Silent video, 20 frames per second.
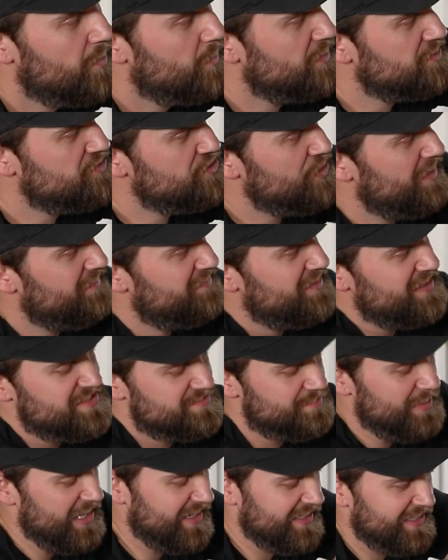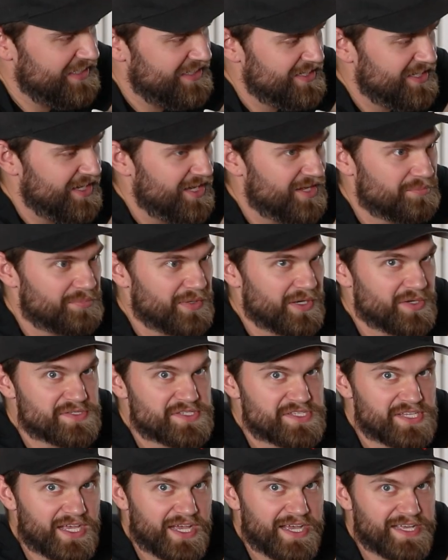Once you have these back in on both
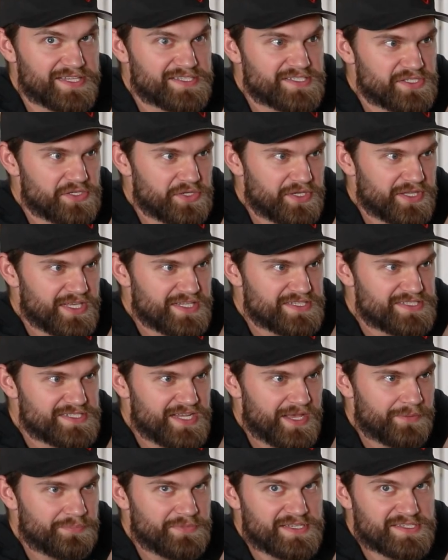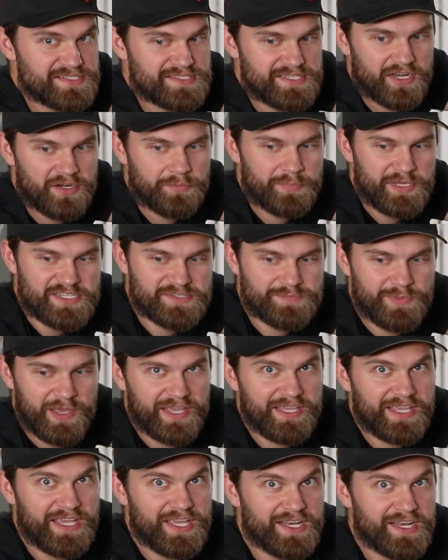sides, you can then snap this centerpiece
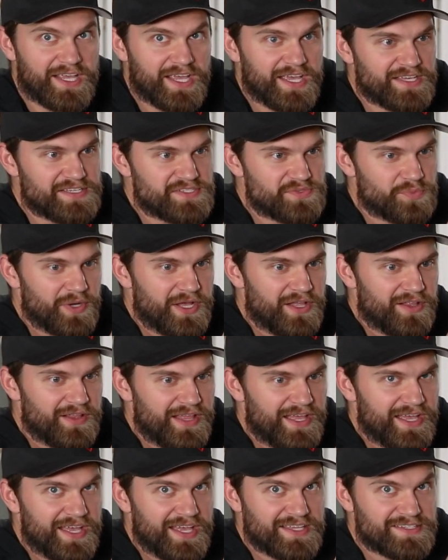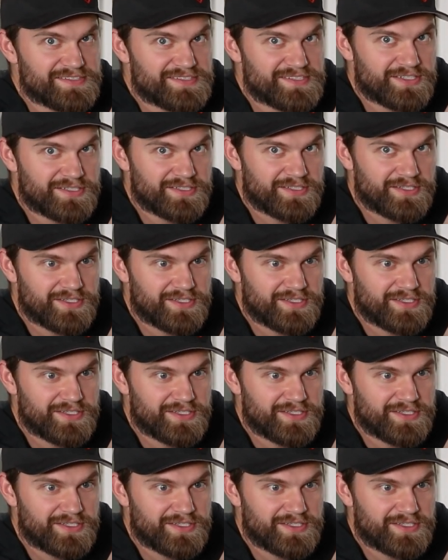back in as well as